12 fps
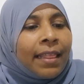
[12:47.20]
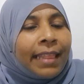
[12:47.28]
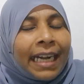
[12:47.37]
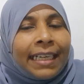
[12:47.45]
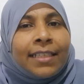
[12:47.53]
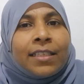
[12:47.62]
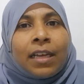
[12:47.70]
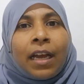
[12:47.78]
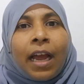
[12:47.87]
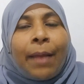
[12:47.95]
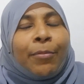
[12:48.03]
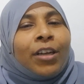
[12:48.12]
that is, uh,
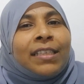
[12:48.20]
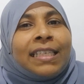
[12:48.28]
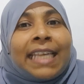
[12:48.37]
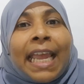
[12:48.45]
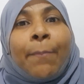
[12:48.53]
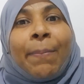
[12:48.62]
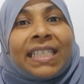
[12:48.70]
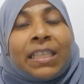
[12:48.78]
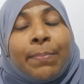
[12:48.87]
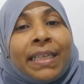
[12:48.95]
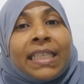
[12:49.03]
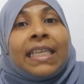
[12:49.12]
I'm not saying
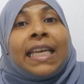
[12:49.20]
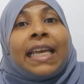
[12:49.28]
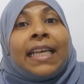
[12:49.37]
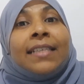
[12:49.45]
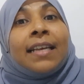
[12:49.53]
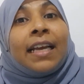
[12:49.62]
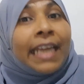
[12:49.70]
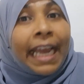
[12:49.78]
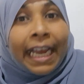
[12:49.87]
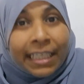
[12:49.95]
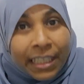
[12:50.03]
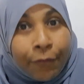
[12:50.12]
pessimistic is a
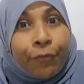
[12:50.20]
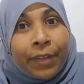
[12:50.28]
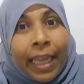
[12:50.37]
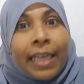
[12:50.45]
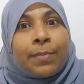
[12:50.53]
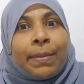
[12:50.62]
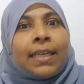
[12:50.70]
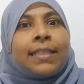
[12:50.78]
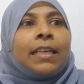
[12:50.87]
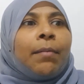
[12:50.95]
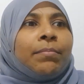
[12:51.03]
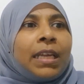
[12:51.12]
negative thing because
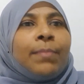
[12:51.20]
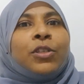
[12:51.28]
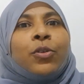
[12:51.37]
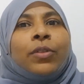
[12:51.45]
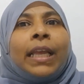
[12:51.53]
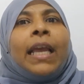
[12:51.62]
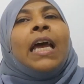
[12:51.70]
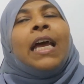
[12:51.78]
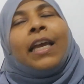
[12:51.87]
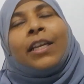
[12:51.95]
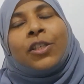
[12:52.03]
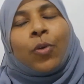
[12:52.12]
sometimes you think
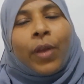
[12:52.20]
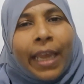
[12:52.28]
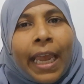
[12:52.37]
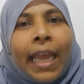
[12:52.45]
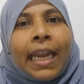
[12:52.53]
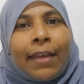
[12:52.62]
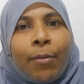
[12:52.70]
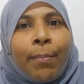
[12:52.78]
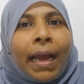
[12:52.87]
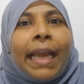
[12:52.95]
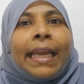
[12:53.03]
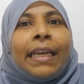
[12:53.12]
it's okay, never
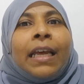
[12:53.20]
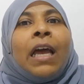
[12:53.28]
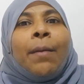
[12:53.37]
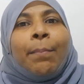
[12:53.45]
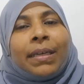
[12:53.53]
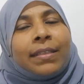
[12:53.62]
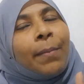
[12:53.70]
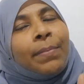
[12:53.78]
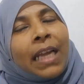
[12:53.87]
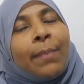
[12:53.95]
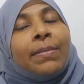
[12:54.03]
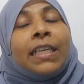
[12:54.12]
mind. But
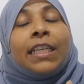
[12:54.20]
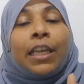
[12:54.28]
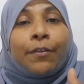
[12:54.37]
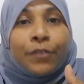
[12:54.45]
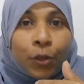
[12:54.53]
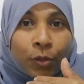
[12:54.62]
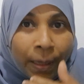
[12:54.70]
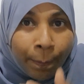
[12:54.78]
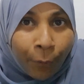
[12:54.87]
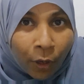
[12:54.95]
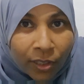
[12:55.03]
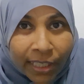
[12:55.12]
sometimes it gives you some
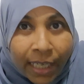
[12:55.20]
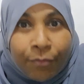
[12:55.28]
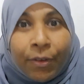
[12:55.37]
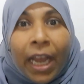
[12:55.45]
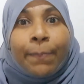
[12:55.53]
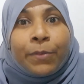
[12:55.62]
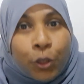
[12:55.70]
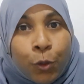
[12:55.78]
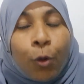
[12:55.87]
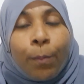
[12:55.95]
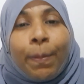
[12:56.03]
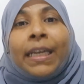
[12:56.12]
positive vibes
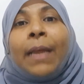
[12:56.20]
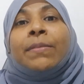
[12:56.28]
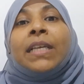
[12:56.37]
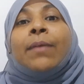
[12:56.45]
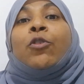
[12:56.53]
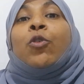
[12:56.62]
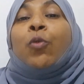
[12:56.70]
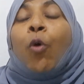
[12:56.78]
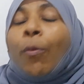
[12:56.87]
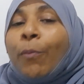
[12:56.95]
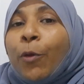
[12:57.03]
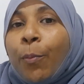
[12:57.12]
too. But I'm saying you
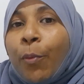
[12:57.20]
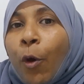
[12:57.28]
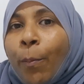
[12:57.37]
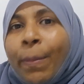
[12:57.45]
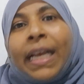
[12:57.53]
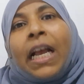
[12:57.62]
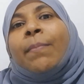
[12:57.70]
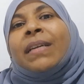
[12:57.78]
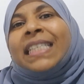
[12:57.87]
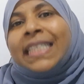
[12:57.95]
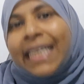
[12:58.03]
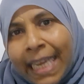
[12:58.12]
don't, you don't become
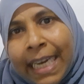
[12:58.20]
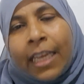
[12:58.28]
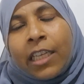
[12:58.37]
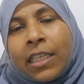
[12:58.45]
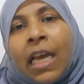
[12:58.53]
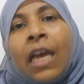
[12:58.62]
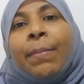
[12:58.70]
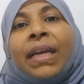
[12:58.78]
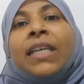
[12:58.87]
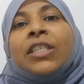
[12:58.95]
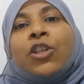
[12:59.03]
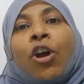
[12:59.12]
resilient
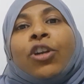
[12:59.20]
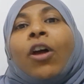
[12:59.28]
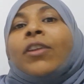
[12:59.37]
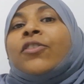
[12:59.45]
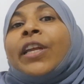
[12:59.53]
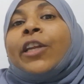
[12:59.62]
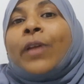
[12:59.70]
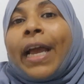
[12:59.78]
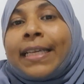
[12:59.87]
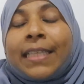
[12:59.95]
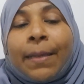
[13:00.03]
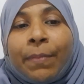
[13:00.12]
because you're not ready to
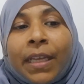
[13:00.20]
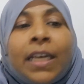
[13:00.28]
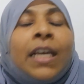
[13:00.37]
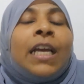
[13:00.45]
accept the